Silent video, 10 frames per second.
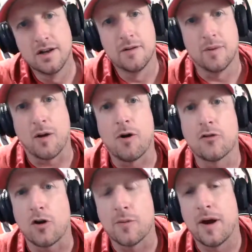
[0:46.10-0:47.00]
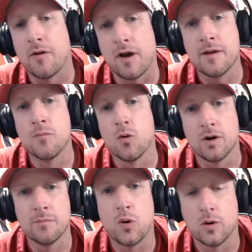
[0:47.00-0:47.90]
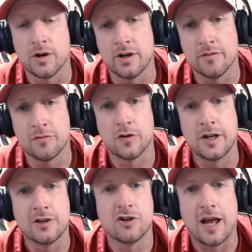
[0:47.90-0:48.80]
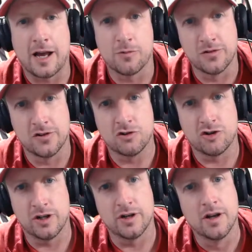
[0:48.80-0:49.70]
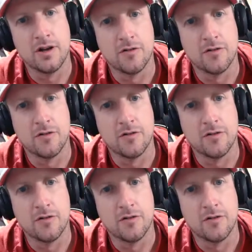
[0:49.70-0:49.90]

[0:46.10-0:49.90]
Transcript: But I want to talk about a more important free agent acquisition